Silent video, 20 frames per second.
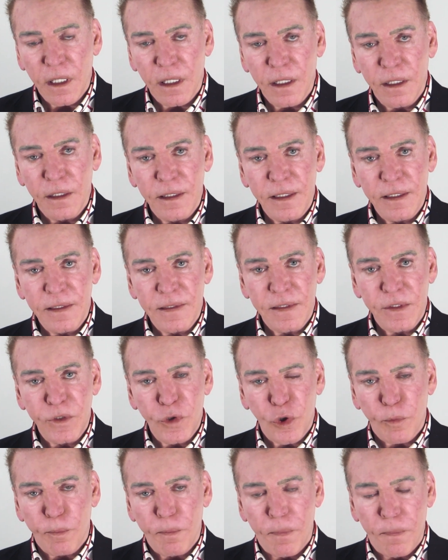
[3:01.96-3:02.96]
Uh, it's
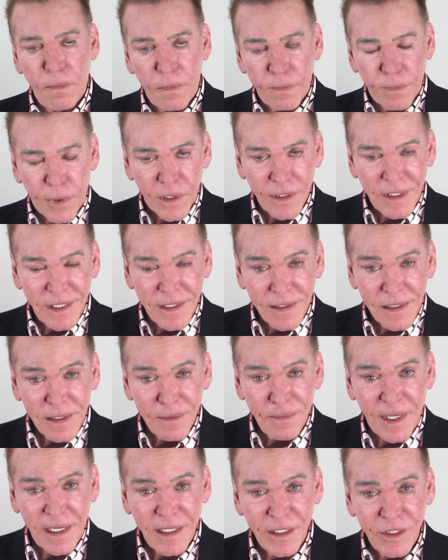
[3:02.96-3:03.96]
your
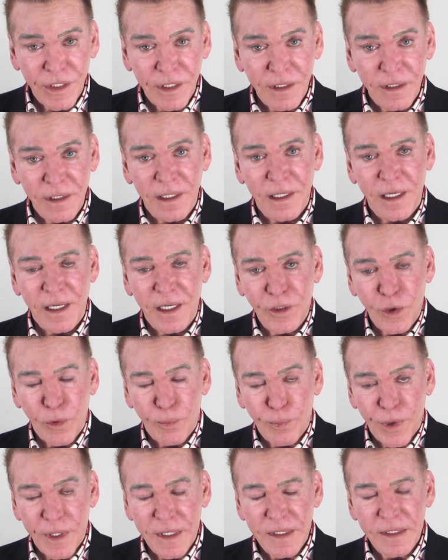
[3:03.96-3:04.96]
participation and your
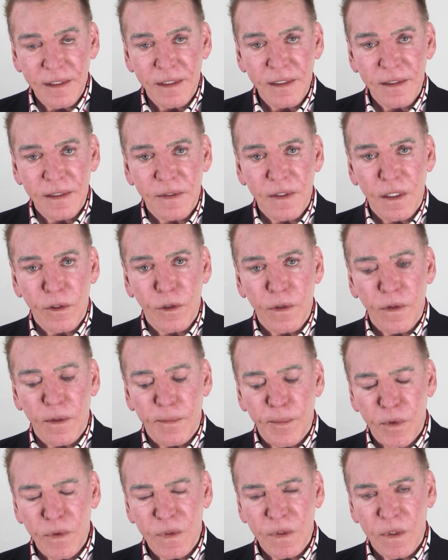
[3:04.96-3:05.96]
presence that are the
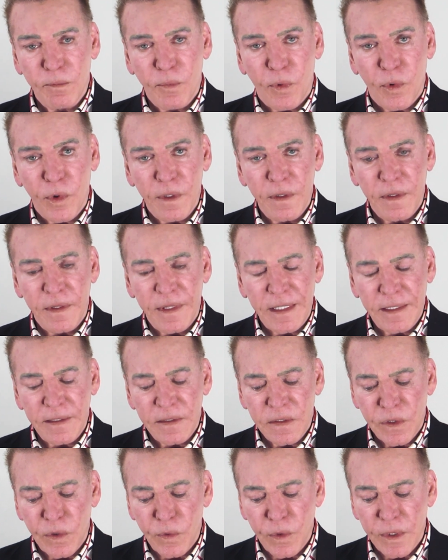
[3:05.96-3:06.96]
most important
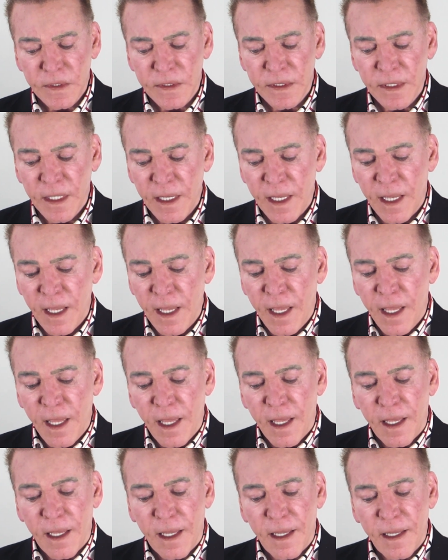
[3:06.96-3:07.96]
things to us.
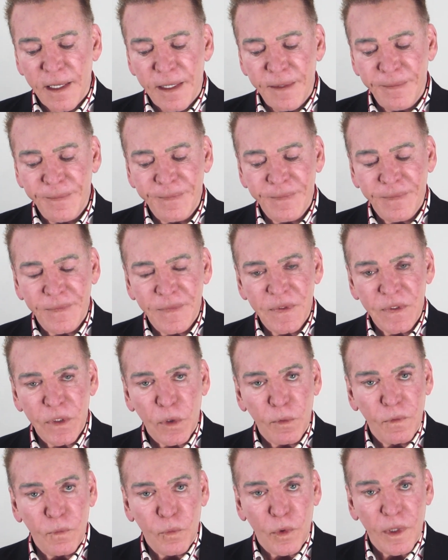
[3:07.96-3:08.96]
Um,
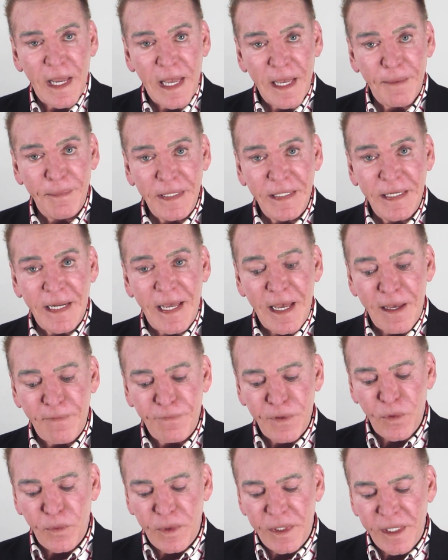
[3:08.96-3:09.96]
so we're happy to have
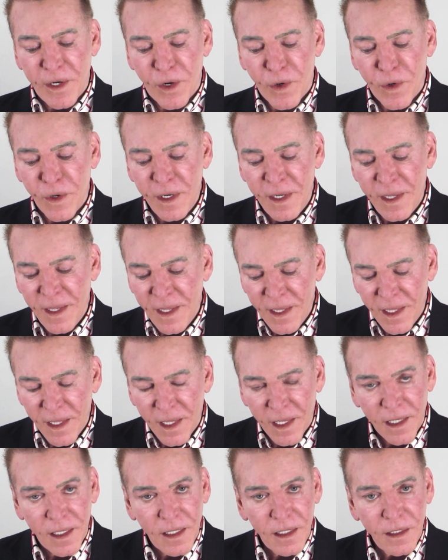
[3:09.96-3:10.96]
you here.
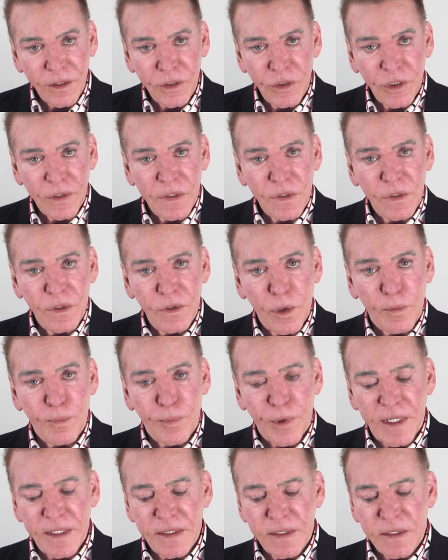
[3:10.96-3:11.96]
Uh, just your
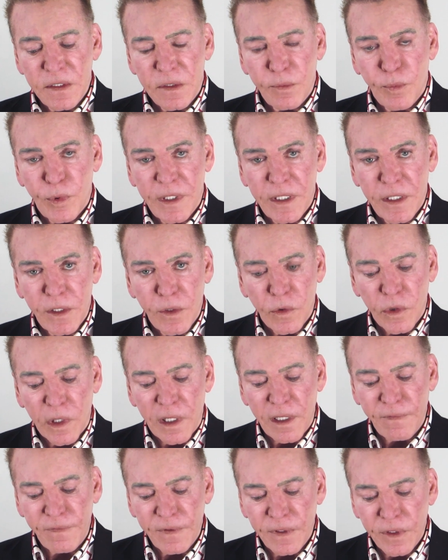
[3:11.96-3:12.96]
presence, bring your
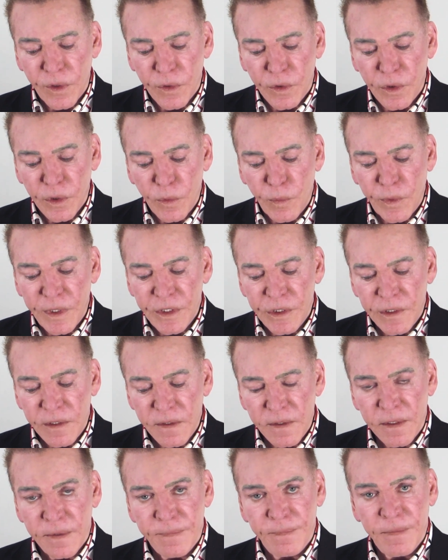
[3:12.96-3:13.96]
love and your good
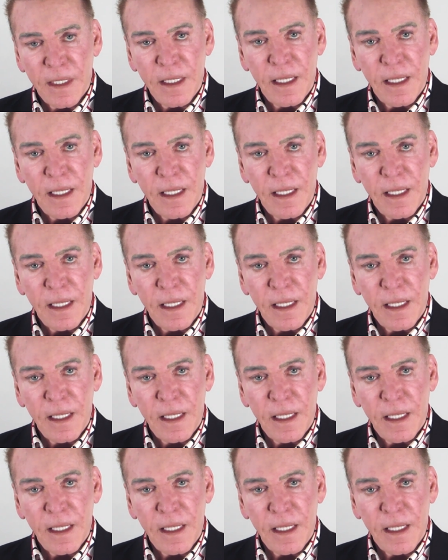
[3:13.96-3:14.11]
wishes.